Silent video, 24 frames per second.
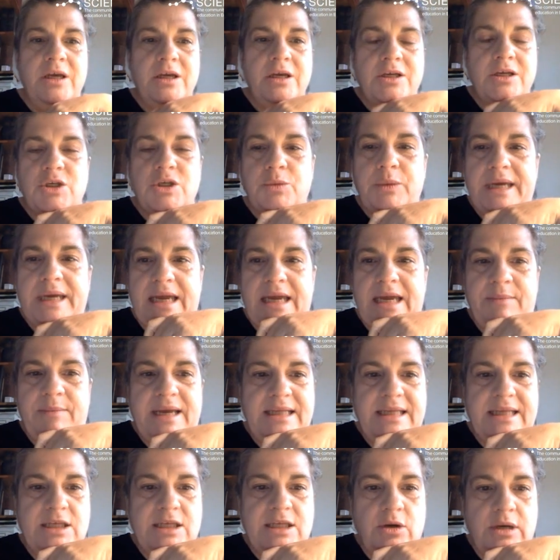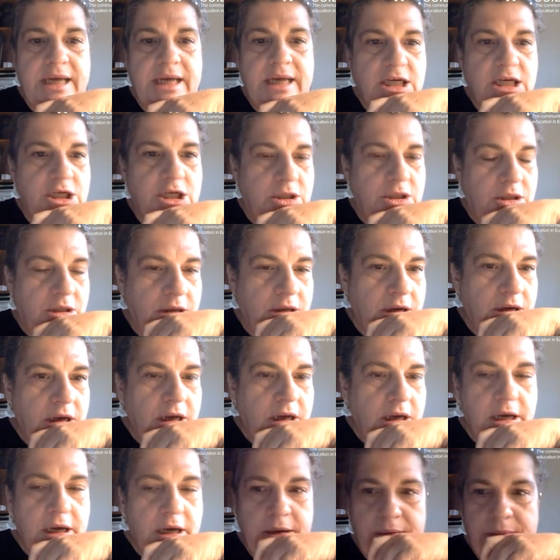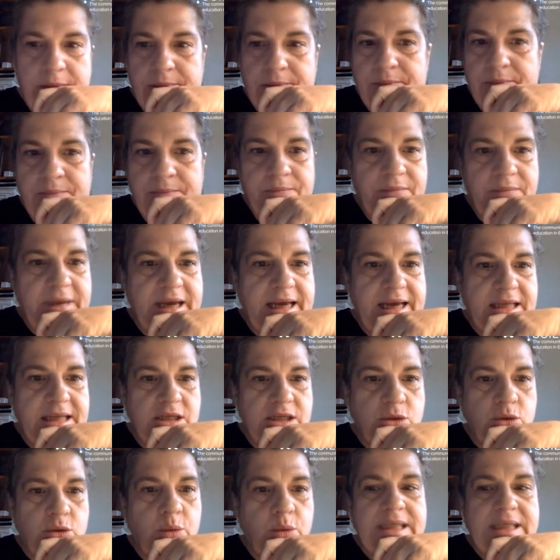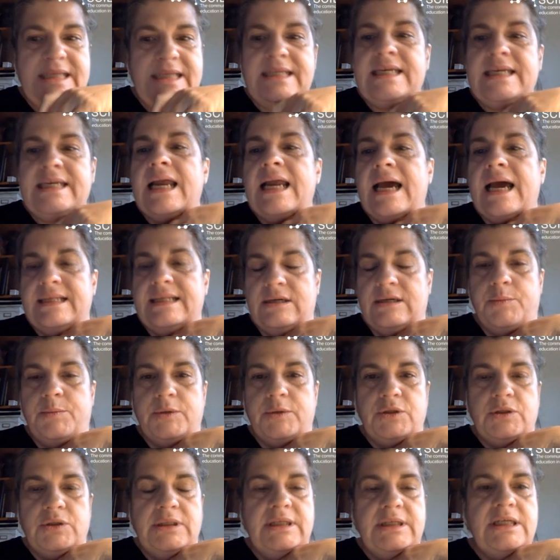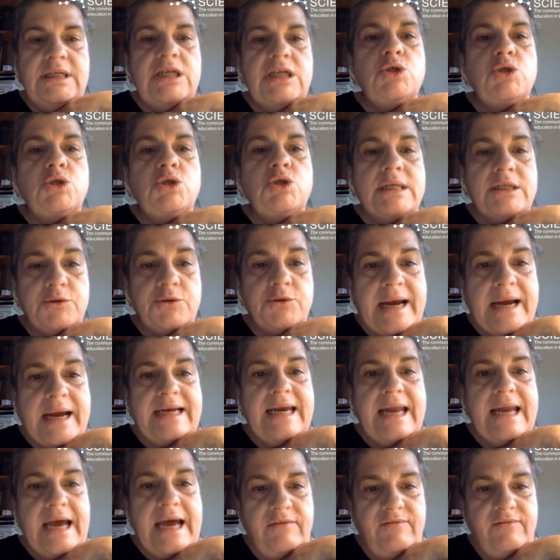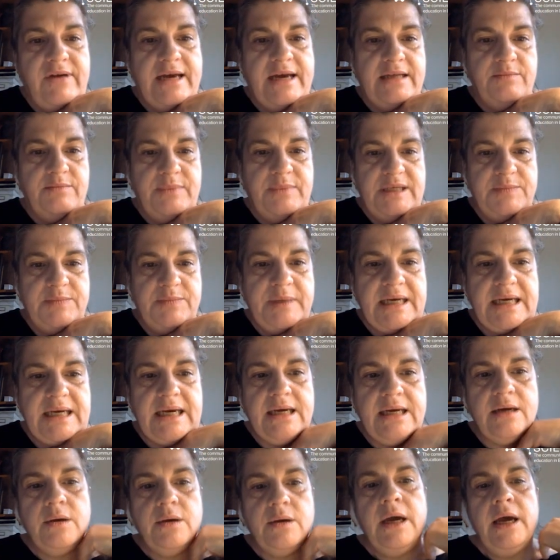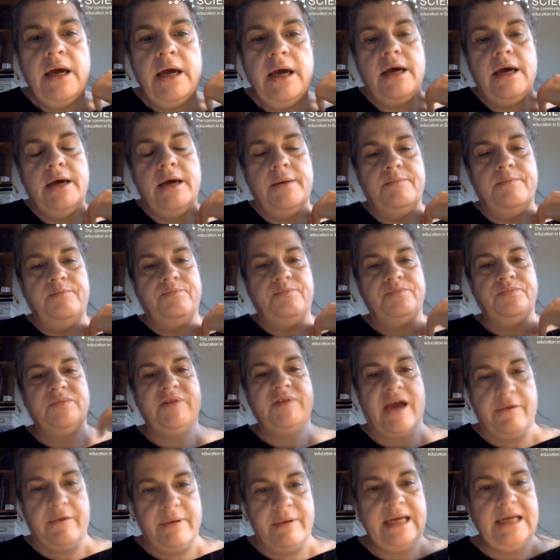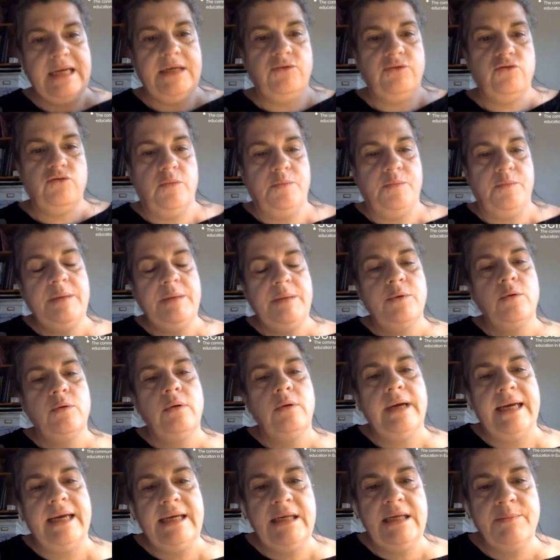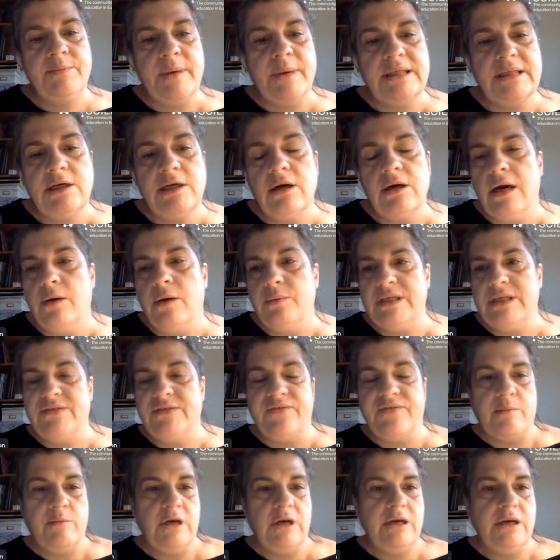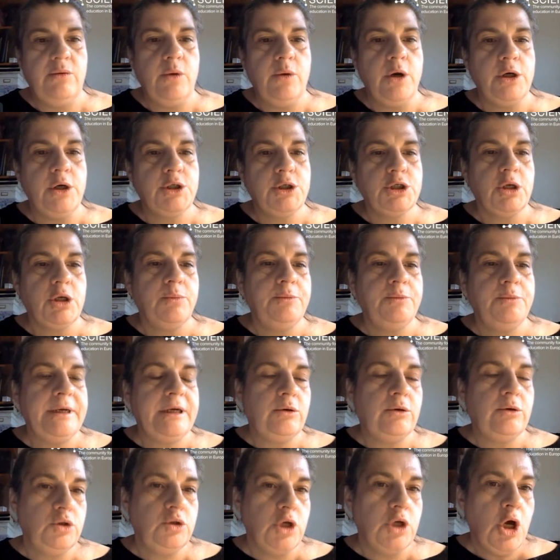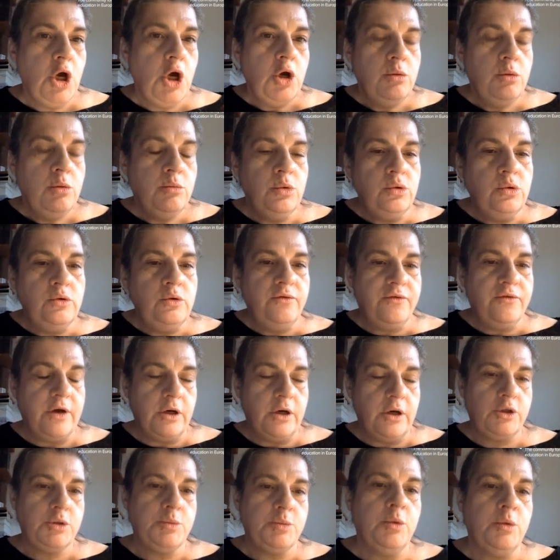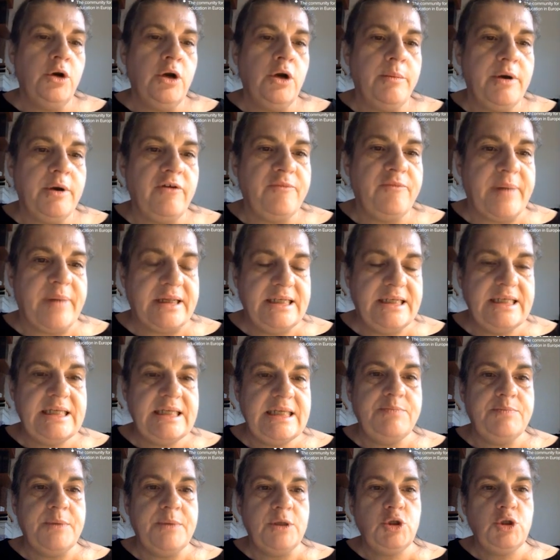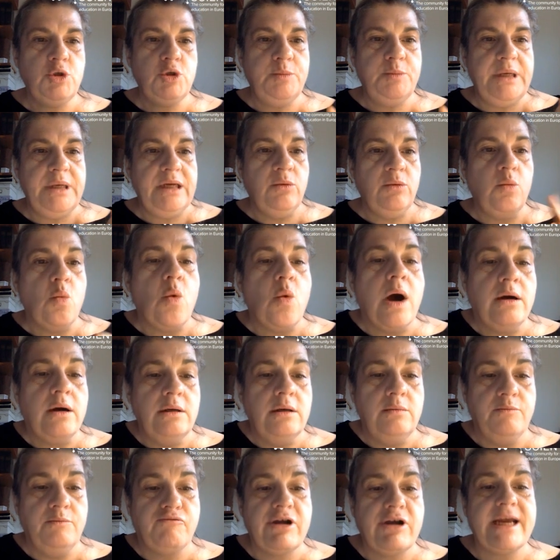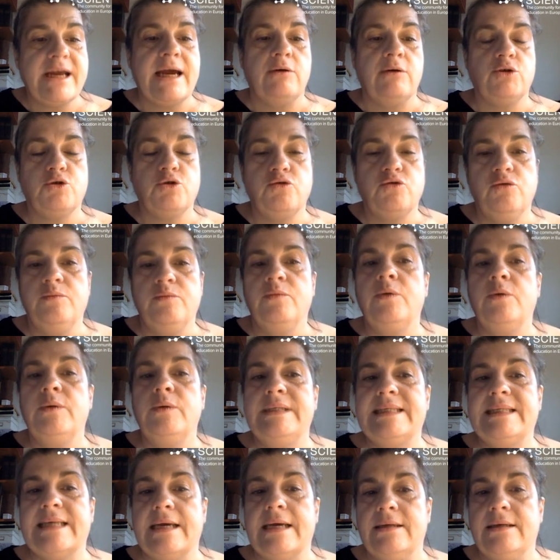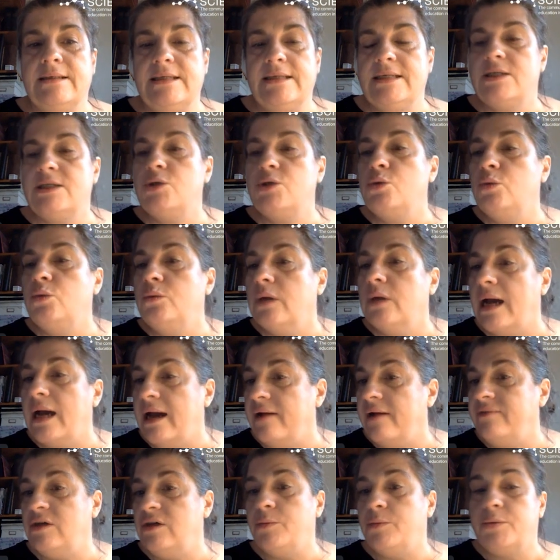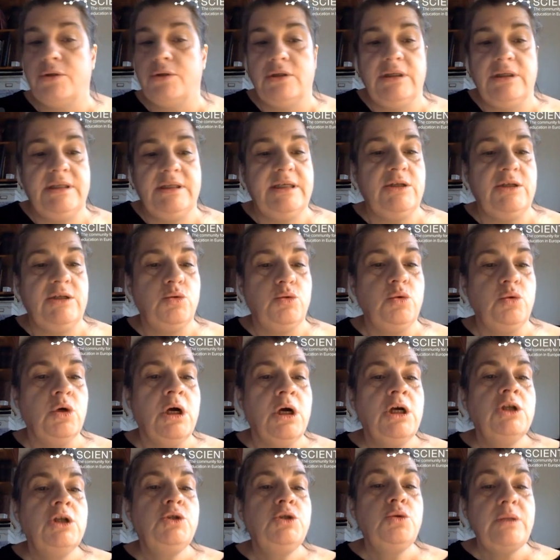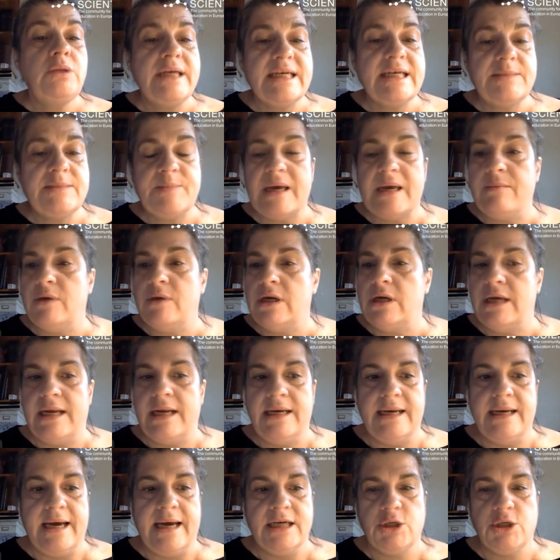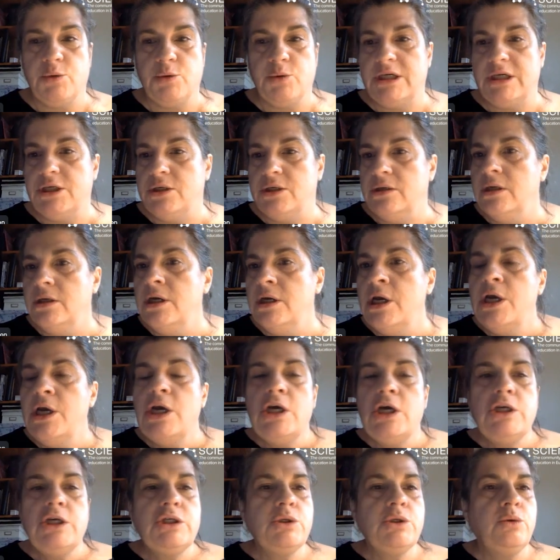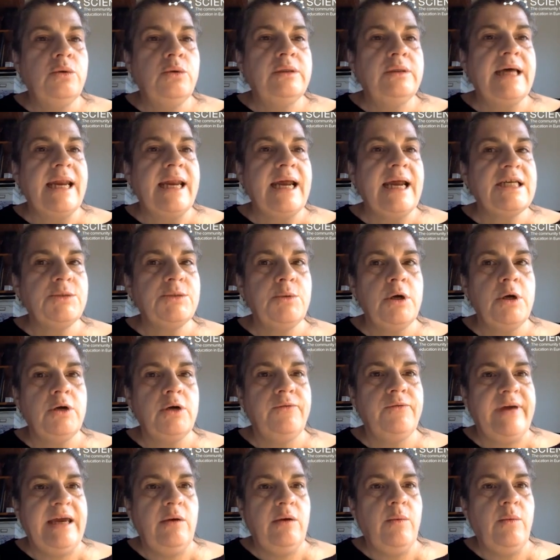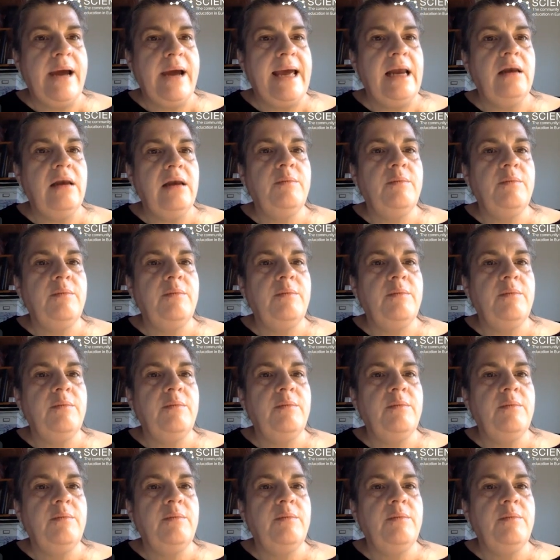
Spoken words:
So we can make this connection. And so we still had the opportunity to interact live and be speaking directly to the people. And in particular with family workshop, we could move a small number of participants to be in one breakout room with scientists to have the opportunity to do the experiment and ask questions. So that has worked very well.